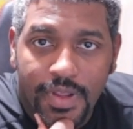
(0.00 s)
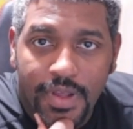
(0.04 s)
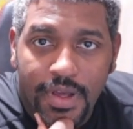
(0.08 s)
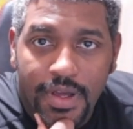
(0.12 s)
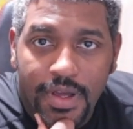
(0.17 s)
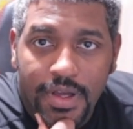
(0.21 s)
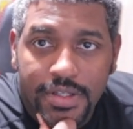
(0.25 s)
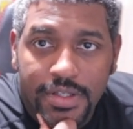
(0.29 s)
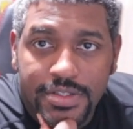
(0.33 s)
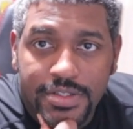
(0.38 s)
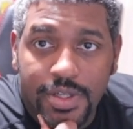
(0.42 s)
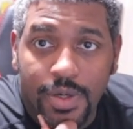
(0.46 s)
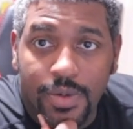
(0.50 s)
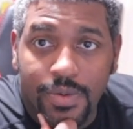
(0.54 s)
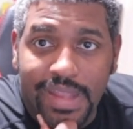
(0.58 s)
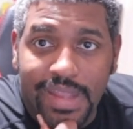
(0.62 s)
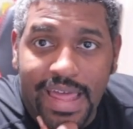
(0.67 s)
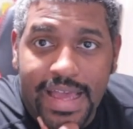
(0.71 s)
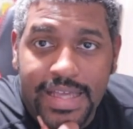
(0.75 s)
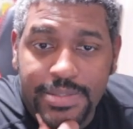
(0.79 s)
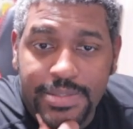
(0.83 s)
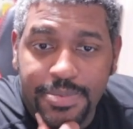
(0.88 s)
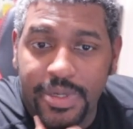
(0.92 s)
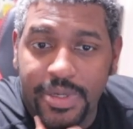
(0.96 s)
So
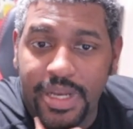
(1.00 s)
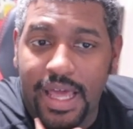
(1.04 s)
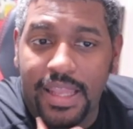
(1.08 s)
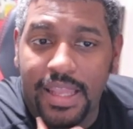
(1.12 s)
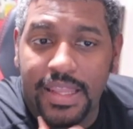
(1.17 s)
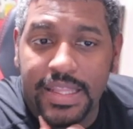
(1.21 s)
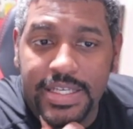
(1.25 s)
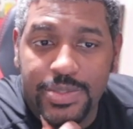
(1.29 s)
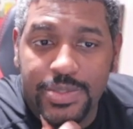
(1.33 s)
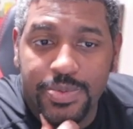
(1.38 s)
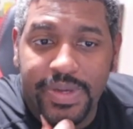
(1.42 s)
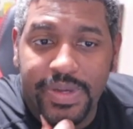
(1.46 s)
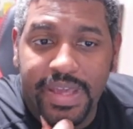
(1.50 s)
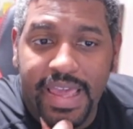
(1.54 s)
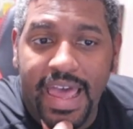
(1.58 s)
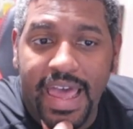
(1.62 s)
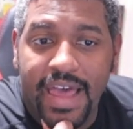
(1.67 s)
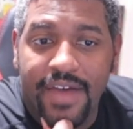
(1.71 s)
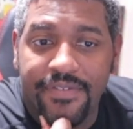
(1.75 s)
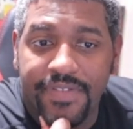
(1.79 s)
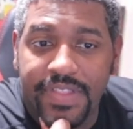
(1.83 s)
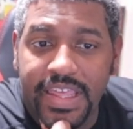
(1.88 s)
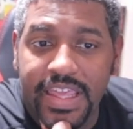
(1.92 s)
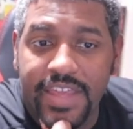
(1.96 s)
last but not least, we
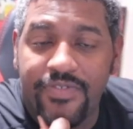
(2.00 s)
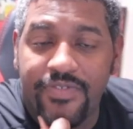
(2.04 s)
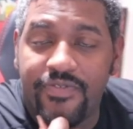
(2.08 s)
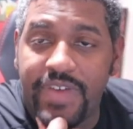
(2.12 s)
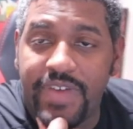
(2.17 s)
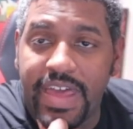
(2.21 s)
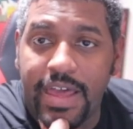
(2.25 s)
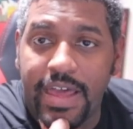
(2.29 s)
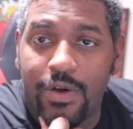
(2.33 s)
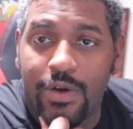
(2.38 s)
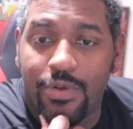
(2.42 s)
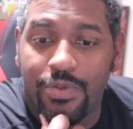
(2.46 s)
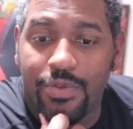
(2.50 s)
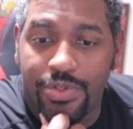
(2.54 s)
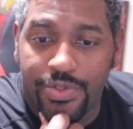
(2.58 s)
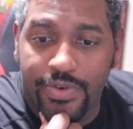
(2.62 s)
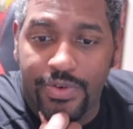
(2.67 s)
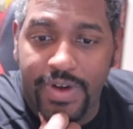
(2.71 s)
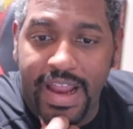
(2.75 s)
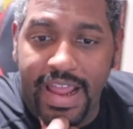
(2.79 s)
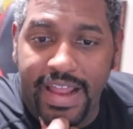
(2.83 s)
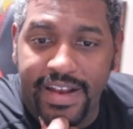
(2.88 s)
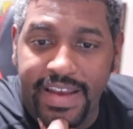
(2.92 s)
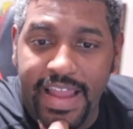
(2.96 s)
have the Veiled
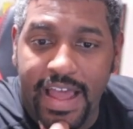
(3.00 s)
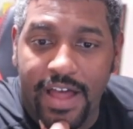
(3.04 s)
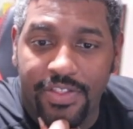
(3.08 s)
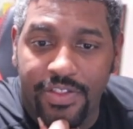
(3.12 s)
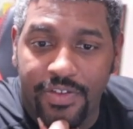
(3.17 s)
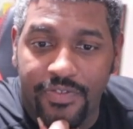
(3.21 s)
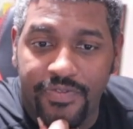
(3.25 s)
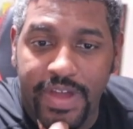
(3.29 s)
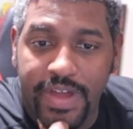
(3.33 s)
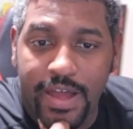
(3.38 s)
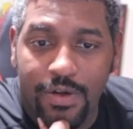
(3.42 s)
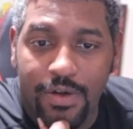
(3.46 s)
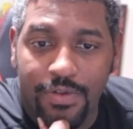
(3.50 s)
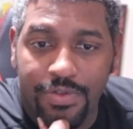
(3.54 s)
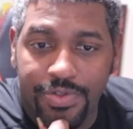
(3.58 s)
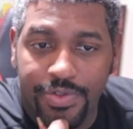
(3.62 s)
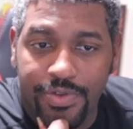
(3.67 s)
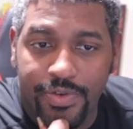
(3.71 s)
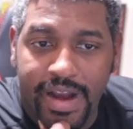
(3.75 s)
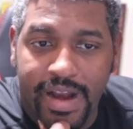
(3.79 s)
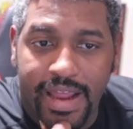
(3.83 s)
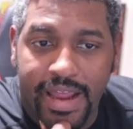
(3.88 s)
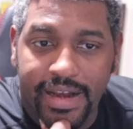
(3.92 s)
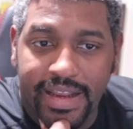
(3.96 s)
Threat. Now the Veiled
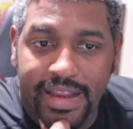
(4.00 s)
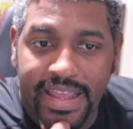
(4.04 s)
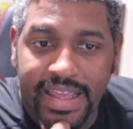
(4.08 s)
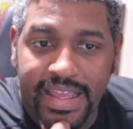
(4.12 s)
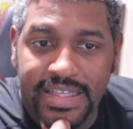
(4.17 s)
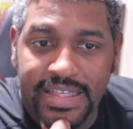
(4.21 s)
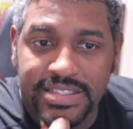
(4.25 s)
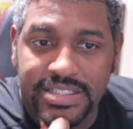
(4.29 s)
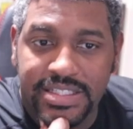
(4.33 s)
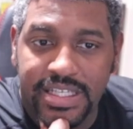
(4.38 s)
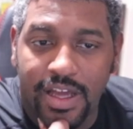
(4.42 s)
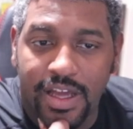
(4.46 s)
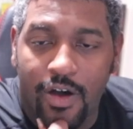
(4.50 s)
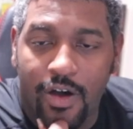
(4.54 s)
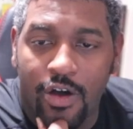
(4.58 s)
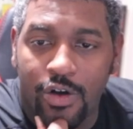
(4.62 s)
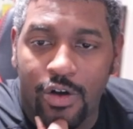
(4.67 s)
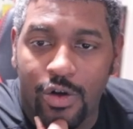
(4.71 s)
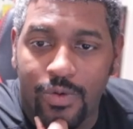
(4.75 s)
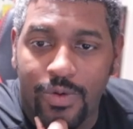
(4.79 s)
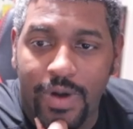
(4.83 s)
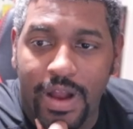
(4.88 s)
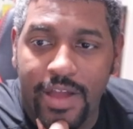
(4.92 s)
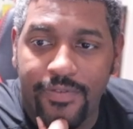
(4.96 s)
Threat is the auto
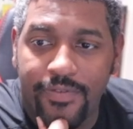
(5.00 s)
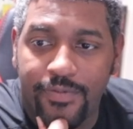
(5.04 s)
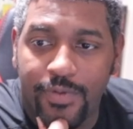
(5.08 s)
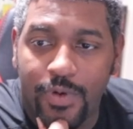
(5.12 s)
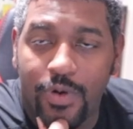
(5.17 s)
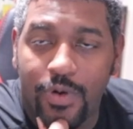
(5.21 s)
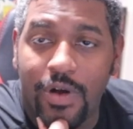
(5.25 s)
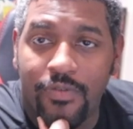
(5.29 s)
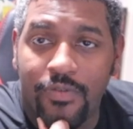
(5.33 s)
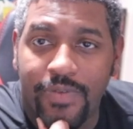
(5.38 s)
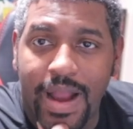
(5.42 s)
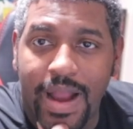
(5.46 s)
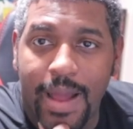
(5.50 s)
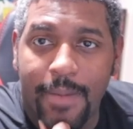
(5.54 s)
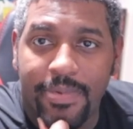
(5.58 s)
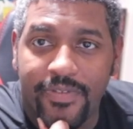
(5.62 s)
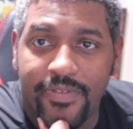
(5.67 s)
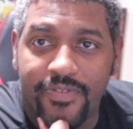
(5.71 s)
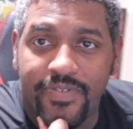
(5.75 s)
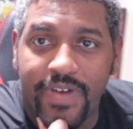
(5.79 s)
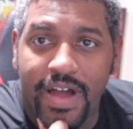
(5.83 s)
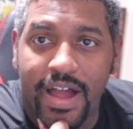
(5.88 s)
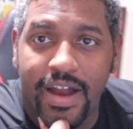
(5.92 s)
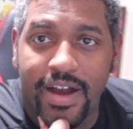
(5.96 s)
rifle of rapid
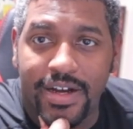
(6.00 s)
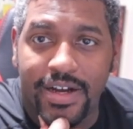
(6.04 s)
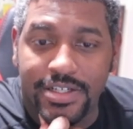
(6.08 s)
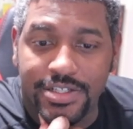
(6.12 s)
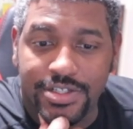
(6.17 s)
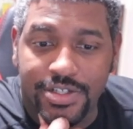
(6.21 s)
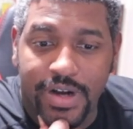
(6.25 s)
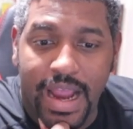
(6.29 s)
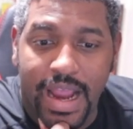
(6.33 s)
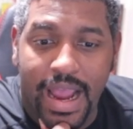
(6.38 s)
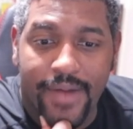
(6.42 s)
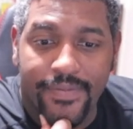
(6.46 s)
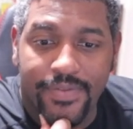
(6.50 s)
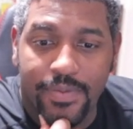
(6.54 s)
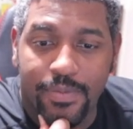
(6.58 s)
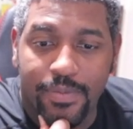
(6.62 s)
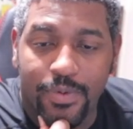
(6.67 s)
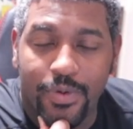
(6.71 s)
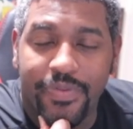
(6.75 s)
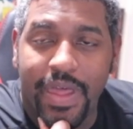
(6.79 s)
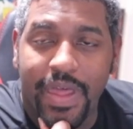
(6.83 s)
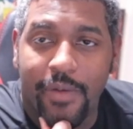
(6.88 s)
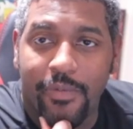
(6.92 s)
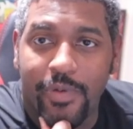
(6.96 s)
fires
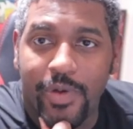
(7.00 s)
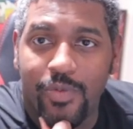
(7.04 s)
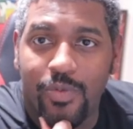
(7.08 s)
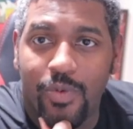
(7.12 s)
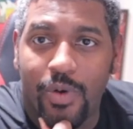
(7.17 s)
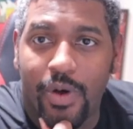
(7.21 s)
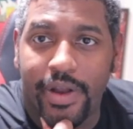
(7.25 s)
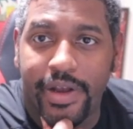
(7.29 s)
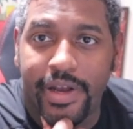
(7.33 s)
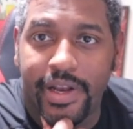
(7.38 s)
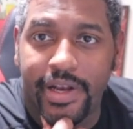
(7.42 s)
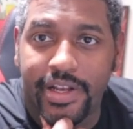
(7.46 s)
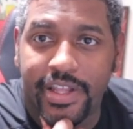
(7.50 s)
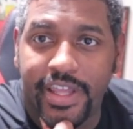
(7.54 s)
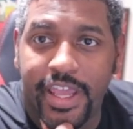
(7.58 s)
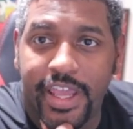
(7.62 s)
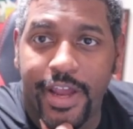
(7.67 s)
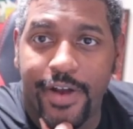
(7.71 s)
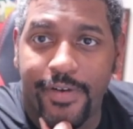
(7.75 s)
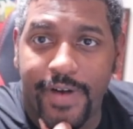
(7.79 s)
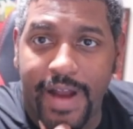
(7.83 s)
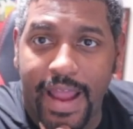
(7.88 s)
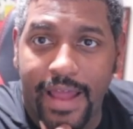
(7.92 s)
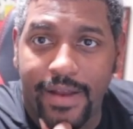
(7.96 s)
craftable that we wanted.
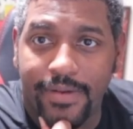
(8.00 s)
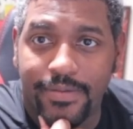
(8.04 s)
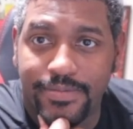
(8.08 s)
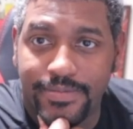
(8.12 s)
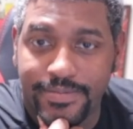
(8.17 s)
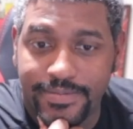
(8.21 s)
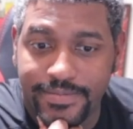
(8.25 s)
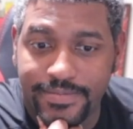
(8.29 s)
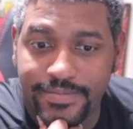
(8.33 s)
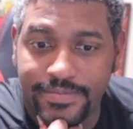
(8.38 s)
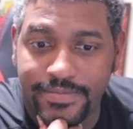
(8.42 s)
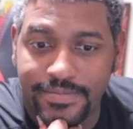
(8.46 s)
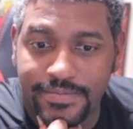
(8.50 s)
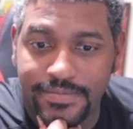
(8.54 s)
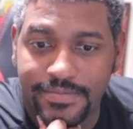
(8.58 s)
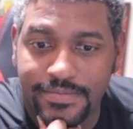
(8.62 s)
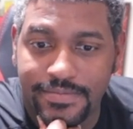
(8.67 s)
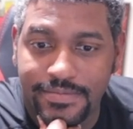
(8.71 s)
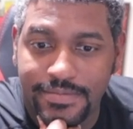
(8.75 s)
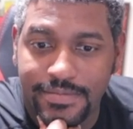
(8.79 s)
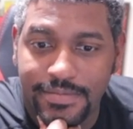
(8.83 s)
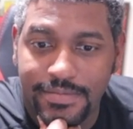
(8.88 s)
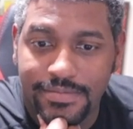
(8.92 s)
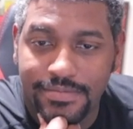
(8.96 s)
Kirat.
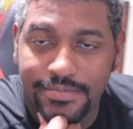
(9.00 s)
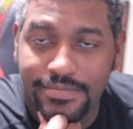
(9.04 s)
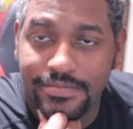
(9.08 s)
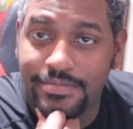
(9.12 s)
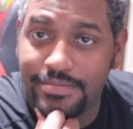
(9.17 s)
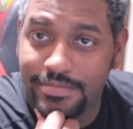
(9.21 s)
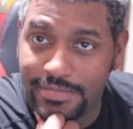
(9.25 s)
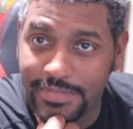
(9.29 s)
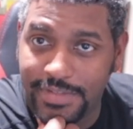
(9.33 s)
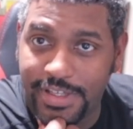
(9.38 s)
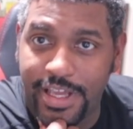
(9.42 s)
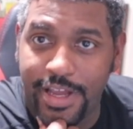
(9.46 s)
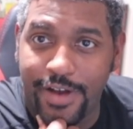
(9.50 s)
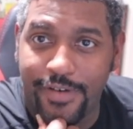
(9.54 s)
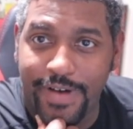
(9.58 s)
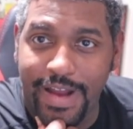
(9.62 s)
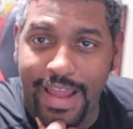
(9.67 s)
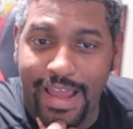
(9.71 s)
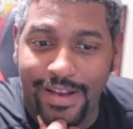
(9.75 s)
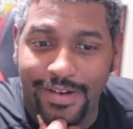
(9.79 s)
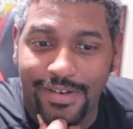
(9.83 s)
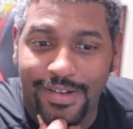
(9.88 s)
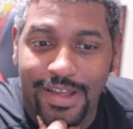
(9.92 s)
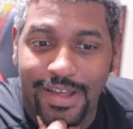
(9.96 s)

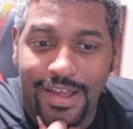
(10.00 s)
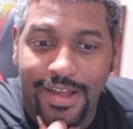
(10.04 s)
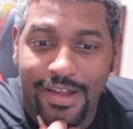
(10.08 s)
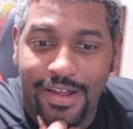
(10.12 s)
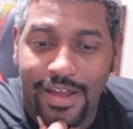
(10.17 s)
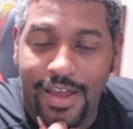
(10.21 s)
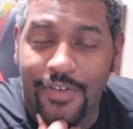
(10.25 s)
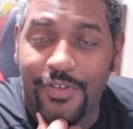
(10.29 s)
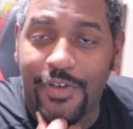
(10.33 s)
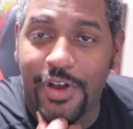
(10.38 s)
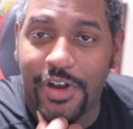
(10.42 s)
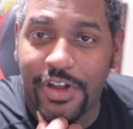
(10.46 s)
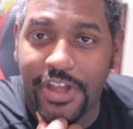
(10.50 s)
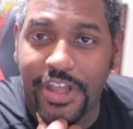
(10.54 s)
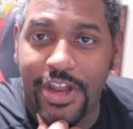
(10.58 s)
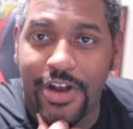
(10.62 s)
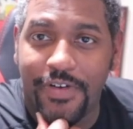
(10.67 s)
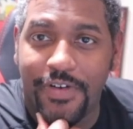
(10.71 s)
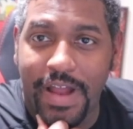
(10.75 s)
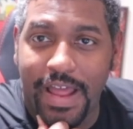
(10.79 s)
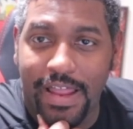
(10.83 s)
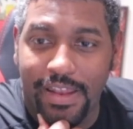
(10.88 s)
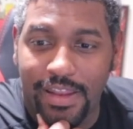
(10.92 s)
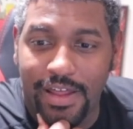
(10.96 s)
If you're a
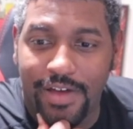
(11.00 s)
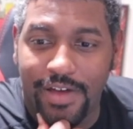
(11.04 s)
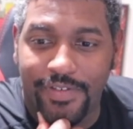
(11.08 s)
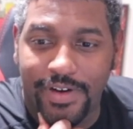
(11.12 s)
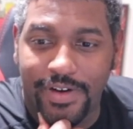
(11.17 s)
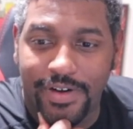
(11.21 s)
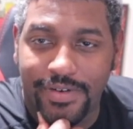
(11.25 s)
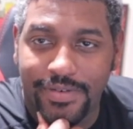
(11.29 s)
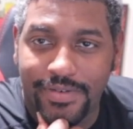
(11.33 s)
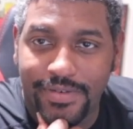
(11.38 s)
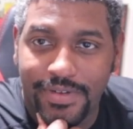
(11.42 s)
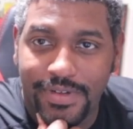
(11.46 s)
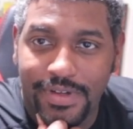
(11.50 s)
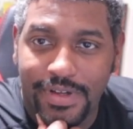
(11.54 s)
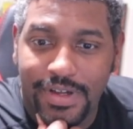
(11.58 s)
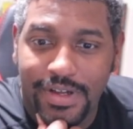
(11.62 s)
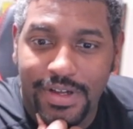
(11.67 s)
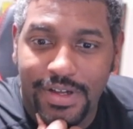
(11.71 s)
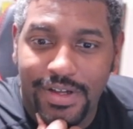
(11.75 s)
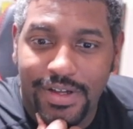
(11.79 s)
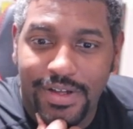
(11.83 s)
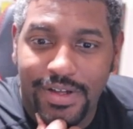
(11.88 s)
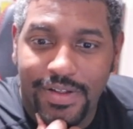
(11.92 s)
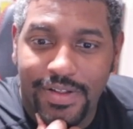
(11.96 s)
Kirat lover,
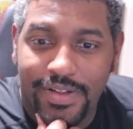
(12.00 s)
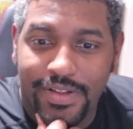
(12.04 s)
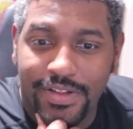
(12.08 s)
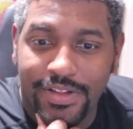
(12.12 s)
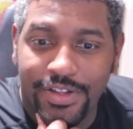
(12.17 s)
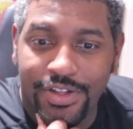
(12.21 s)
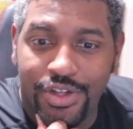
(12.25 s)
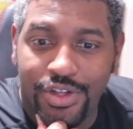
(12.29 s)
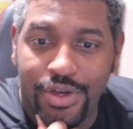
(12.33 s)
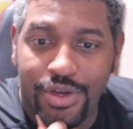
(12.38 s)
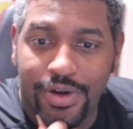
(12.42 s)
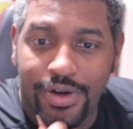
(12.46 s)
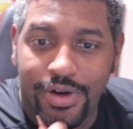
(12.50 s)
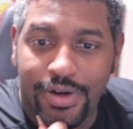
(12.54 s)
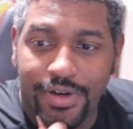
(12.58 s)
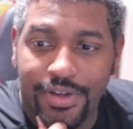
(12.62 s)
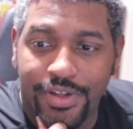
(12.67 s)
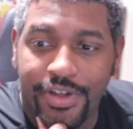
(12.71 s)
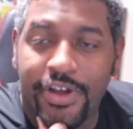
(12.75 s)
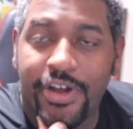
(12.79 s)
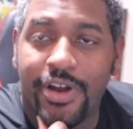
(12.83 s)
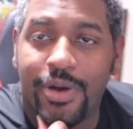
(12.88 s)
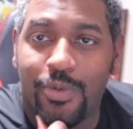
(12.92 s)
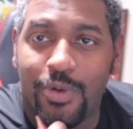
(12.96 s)
you're
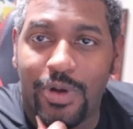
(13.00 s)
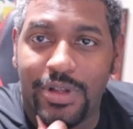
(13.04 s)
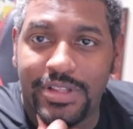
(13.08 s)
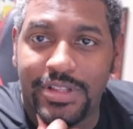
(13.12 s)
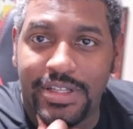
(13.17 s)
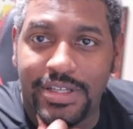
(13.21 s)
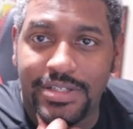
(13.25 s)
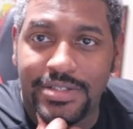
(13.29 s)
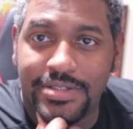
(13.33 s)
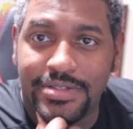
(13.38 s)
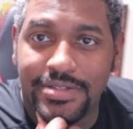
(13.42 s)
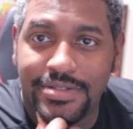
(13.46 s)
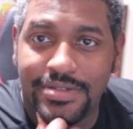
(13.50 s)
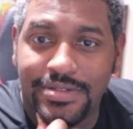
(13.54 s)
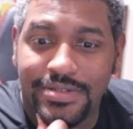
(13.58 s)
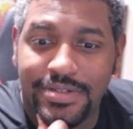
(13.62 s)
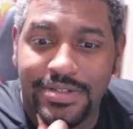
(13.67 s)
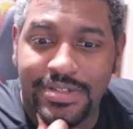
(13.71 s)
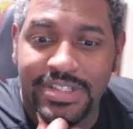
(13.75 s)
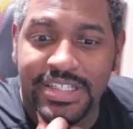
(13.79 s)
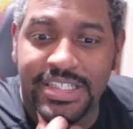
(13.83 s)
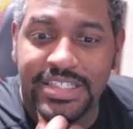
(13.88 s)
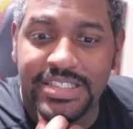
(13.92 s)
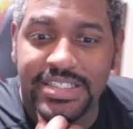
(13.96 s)
going to want this.
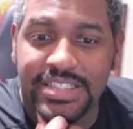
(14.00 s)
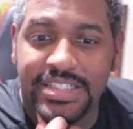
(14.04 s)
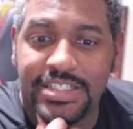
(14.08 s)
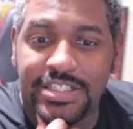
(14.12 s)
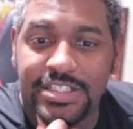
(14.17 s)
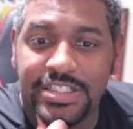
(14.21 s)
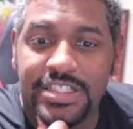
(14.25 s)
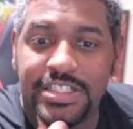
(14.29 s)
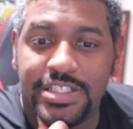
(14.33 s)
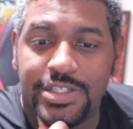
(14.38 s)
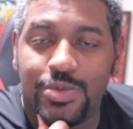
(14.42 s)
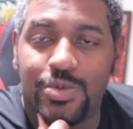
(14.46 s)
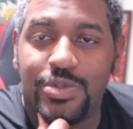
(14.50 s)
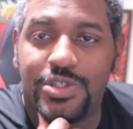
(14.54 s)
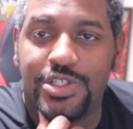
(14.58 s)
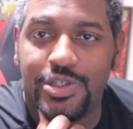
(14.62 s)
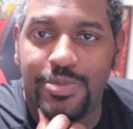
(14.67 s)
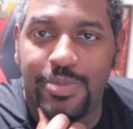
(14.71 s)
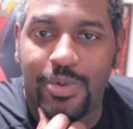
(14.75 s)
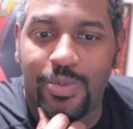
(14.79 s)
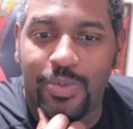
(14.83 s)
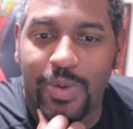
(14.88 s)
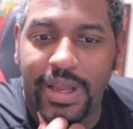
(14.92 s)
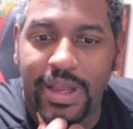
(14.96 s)
This is what you've
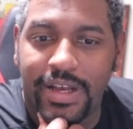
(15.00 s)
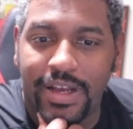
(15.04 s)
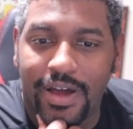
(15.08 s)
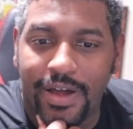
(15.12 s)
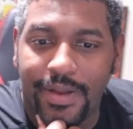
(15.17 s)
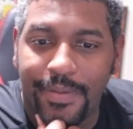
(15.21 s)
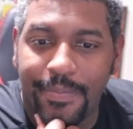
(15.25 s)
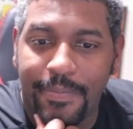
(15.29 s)
been waiting on.